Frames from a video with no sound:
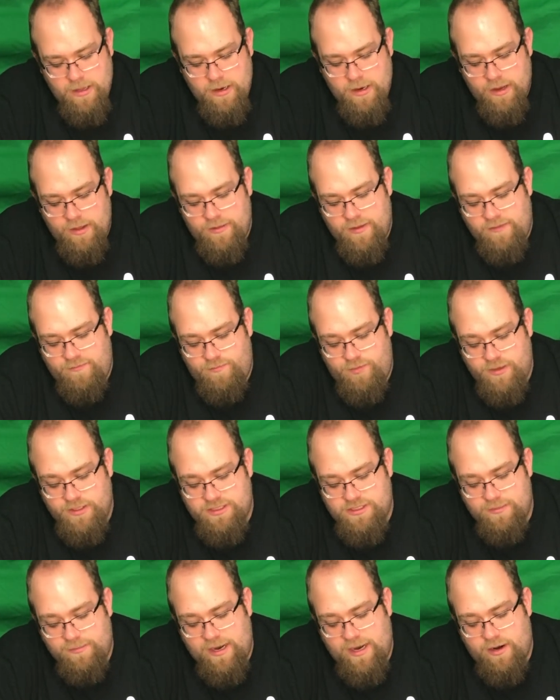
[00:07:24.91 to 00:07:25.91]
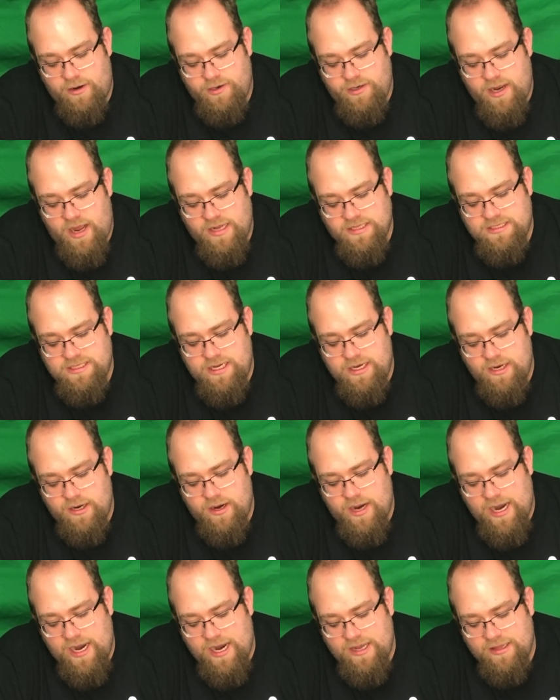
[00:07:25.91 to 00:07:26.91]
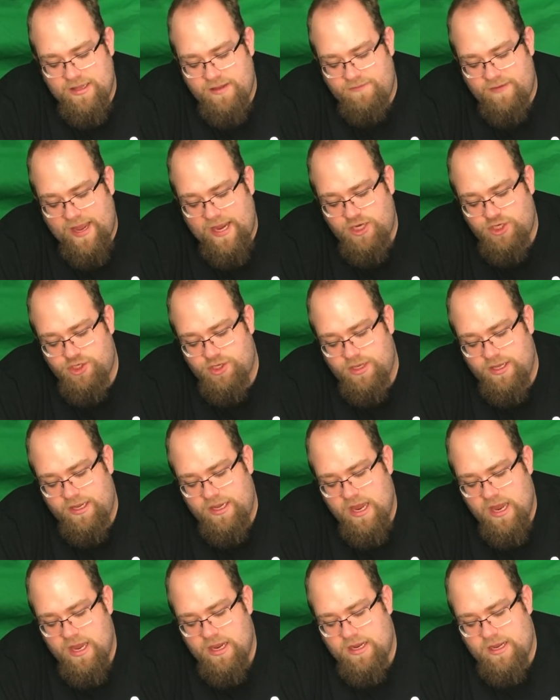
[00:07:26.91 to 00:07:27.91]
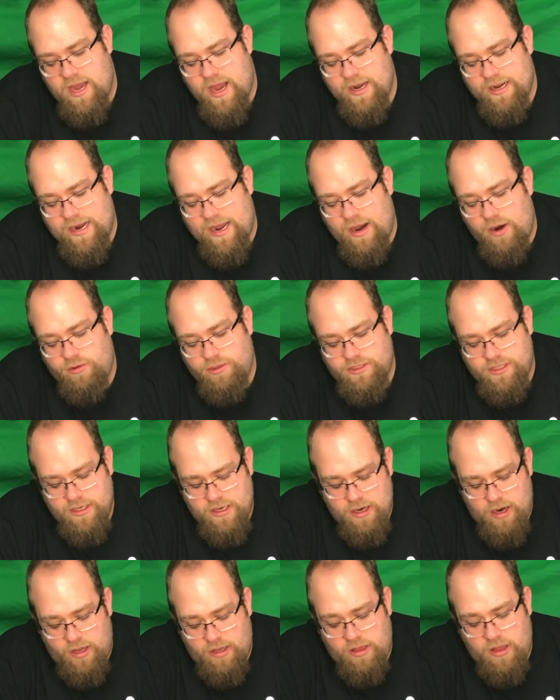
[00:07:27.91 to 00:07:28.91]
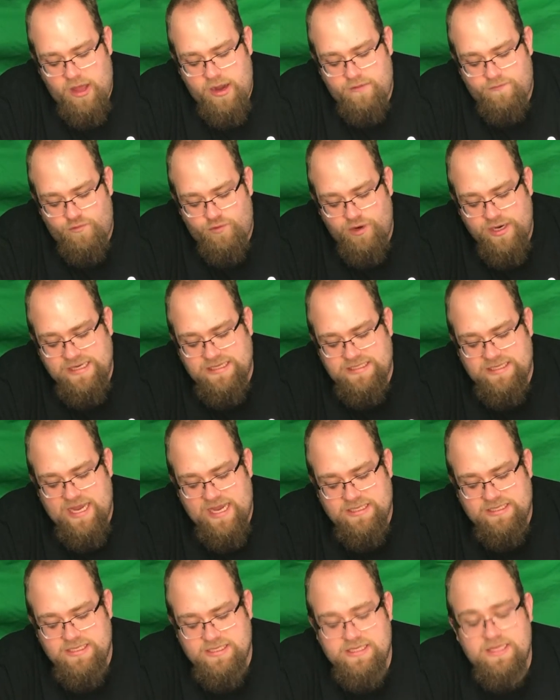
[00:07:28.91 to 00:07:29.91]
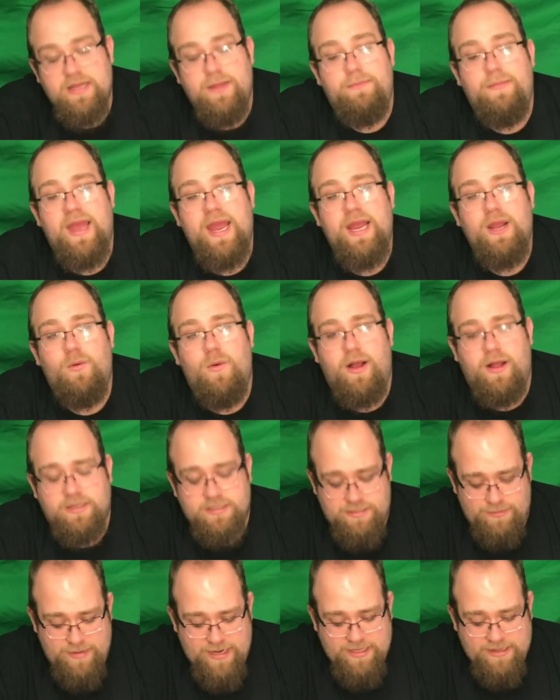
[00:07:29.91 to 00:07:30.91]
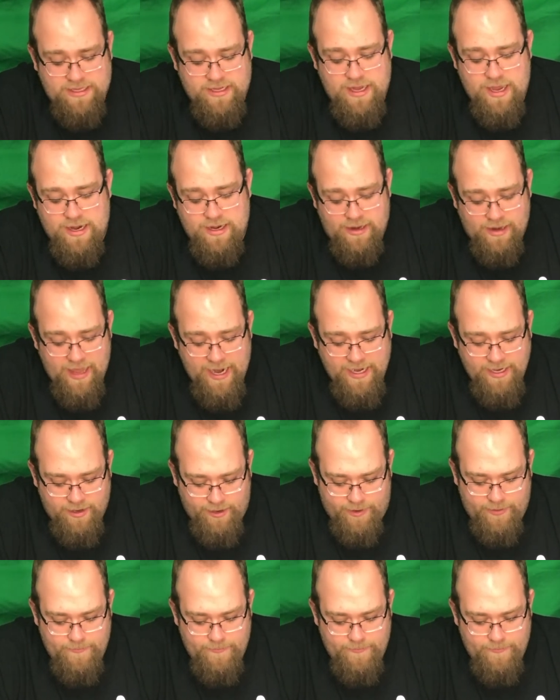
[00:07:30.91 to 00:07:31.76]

they've put some air dots here, and they've actually cut out a lot of recesses in the mag well to make the gun lighter.